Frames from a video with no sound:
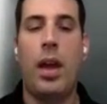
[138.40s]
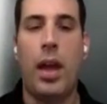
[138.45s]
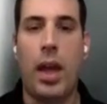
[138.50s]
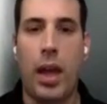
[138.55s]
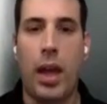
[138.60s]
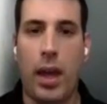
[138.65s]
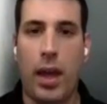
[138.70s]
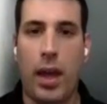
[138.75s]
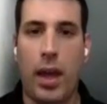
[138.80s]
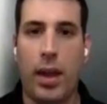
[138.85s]

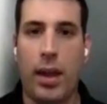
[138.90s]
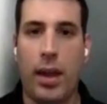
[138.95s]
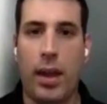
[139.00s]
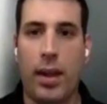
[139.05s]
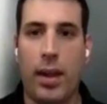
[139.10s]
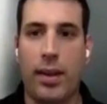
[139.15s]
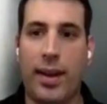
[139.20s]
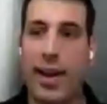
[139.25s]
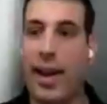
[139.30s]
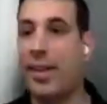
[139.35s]

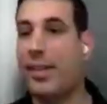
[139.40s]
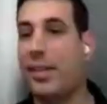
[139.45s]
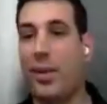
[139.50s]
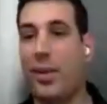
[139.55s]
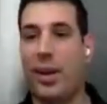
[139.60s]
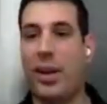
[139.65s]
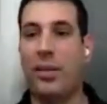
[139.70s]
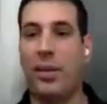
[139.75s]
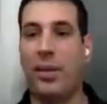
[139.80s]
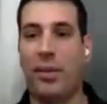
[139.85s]
The clients
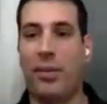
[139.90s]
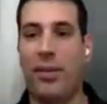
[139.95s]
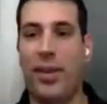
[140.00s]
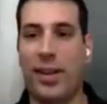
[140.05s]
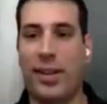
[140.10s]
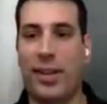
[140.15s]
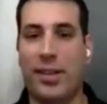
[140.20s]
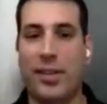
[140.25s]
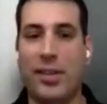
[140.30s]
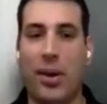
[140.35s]
working with
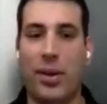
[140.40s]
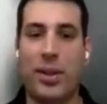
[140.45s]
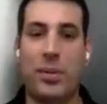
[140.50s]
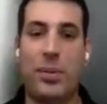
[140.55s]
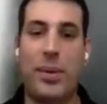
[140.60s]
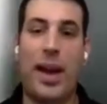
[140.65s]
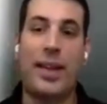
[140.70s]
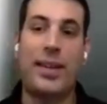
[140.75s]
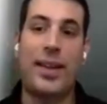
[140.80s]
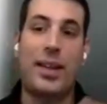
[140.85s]
Reflectis know
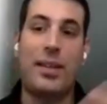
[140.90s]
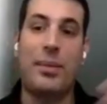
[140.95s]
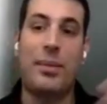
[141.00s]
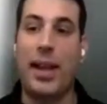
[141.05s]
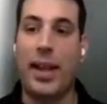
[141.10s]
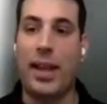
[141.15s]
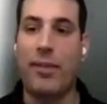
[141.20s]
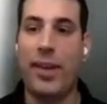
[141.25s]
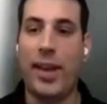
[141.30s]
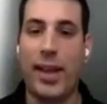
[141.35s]
that we are not
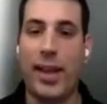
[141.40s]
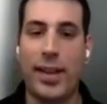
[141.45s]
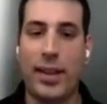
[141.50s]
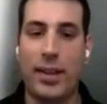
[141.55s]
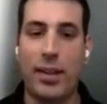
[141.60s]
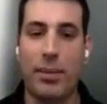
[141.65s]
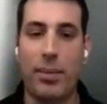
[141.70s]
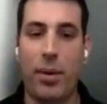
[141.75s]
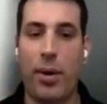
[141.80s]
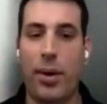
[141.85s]
believing in
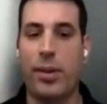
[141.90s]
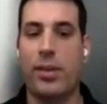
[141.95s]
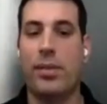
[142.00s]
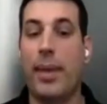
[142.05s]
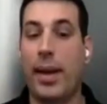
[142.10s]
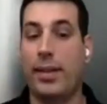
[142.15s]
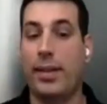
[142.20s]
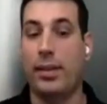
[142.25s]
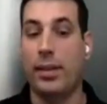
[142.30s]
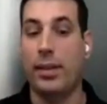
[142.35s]
that approach,
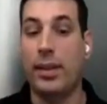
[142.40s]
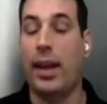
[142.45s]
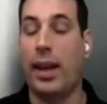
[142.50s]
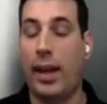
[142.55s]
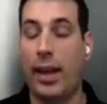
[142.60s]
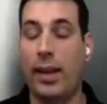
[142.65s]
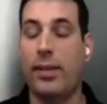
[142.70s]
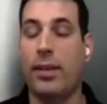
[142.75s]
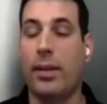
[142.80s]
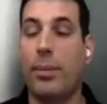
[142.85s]
but
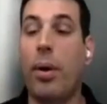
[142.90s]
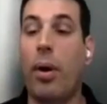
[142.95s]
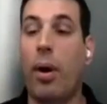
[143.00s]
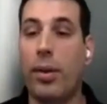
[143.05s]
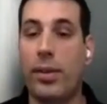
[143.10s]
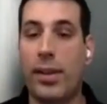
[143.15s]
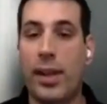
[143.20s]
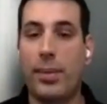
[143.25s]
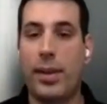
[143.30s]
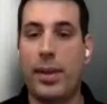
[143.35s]
there is
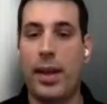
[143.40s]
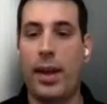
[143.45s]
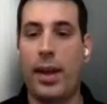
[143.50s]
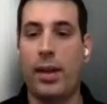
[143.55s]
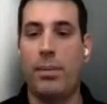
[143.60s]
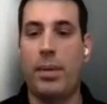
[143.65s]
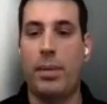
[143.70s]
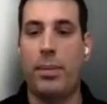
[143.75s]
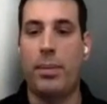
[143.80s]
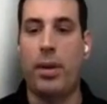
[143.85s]
approach out there
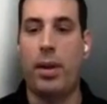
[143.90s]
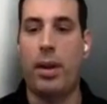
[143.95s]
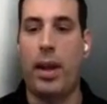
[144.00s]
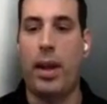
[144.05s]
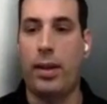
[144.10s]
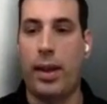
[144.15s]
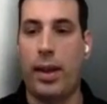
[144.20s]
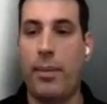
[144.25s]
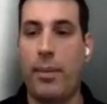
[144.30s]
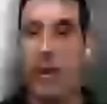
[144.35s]
and people
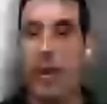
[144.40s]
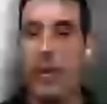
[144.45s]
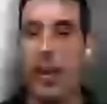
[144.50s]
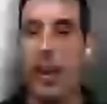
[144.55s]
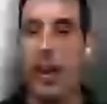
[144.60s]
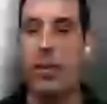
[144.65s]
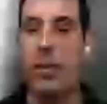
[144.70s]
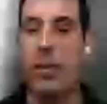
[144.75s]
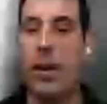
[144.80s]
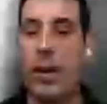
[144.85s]
and companies
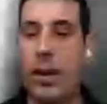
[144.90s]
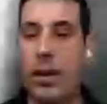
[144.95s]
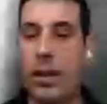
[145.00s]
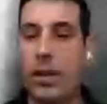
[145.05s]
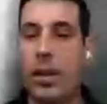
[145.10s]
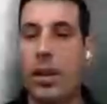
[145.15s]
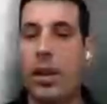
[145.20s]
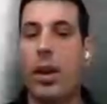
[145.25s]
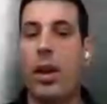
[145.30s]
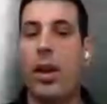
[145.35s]
are doing
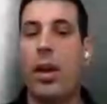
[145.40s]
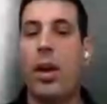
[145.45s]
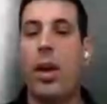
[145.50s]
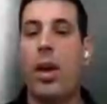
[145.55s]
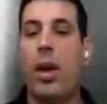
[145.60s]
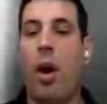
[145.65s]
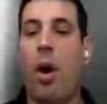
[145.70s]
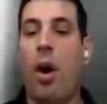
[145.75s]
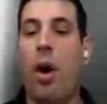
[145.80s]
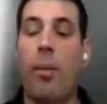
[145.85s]
it.
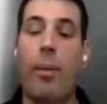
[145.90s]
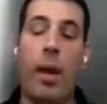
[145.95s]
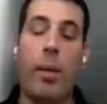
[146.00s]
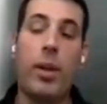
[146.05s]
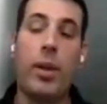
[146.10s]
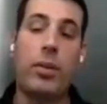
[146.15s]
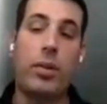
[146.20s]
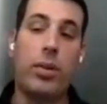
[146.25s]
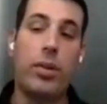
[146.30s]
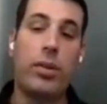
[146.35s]
Or
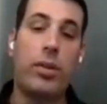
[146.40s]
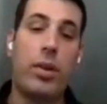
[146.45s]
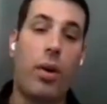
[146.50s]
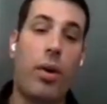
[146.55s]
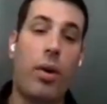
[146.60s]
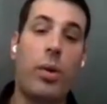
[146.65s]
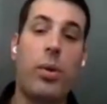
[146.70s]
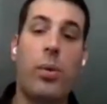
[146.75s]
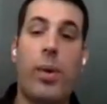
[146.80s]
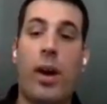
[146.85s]
maybe to use your
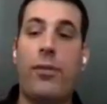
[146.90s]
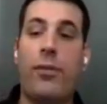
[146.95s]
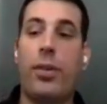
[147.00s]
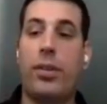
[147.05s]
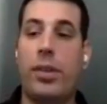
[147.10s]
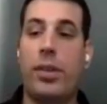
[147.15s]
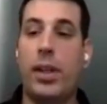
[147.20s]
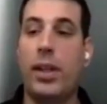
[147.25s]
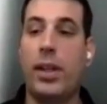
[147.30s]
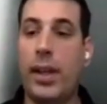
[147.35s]
own WAF or
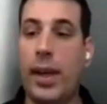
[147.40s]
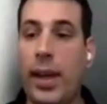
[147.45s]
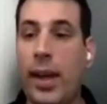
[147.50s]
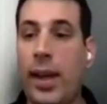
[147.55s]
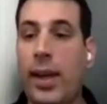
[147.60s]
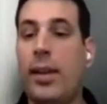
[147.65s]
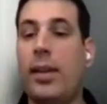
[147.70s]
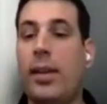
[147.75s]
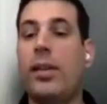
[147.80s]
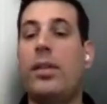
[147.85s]

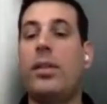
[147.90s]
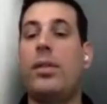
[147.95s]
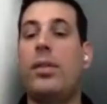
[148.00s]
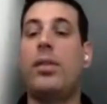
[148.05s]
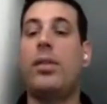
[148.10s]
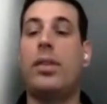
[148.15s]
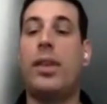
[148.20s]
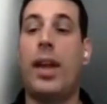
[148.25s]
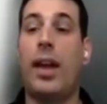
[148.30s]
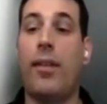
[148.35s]
CDN and to
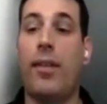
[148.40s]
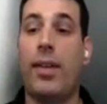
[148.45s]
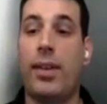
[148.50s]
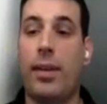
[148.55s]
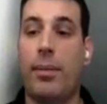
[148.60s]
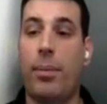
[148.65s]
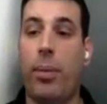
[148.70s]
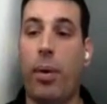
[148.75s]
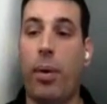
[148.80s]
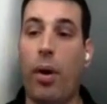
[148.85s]
serve as
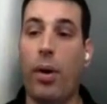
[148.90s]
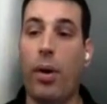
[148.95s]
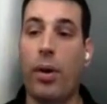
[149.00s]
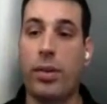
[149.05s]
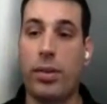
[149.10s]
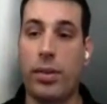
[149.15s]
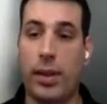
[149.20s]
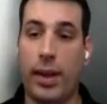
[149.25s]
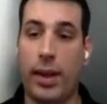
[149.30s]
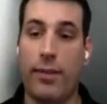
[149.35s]
a
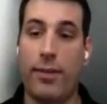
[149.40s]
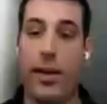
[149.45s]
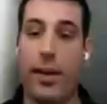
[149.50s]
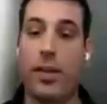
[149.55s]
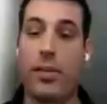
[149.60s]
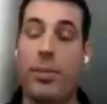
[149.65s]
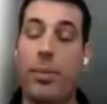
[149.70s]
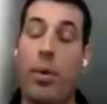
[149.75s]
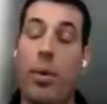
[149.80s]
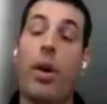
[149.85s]
proxy,
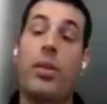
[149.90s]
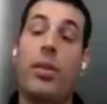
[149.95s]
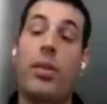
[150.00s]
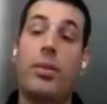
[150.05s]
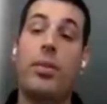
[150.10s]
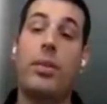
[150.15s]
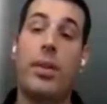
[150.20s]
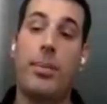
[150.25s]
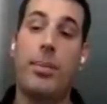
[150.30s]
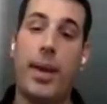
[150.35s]
reverse proxy
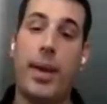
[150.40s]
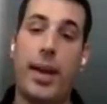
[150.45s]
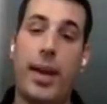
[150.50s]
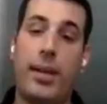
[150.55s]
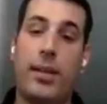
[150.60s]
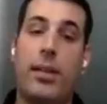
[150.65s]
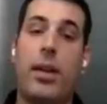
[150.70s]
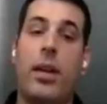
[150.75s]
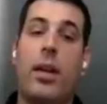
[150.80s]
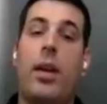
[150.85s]
to the
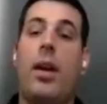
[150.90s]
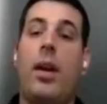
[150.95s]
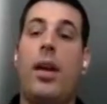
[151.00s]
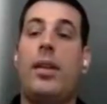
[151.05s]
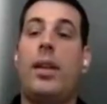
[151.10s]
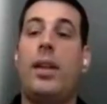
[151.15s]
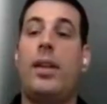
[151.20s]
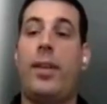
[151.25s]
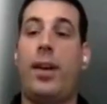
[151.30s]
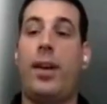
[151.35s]
page
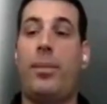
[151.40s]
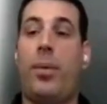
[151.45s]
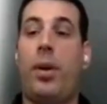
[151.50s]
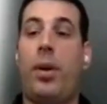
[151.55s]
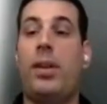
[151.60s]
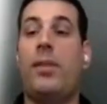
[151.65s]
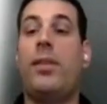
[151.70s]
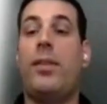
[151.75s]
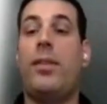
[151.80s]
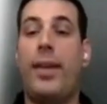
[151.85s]
that the very
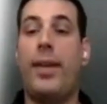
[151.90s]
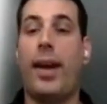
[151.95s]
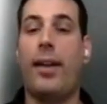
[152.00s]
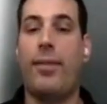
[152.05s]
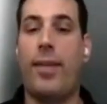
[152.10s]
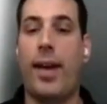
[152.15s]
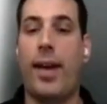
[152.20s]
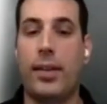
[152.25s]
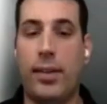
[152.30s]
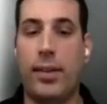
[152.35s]
proxy will
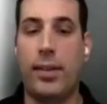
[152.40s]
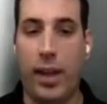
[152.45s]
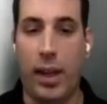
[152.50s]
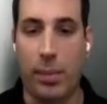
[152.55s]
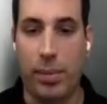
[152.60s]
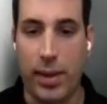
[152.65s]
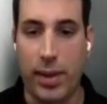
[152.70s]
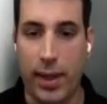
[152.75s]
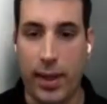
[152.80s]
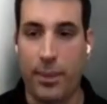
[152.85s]
verify the
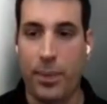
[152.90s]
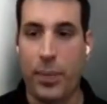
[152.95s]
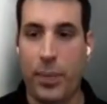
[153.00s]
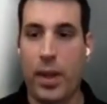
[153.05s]
script there.